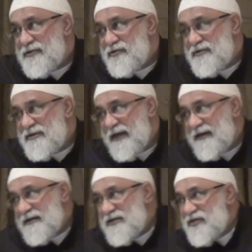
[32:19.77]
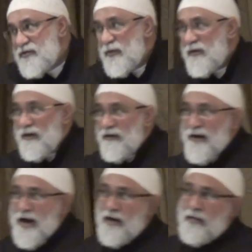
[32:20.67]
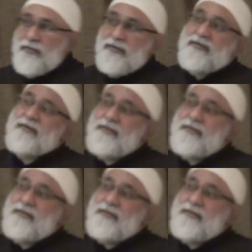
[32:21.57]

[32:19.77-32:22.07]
to take a swirl around.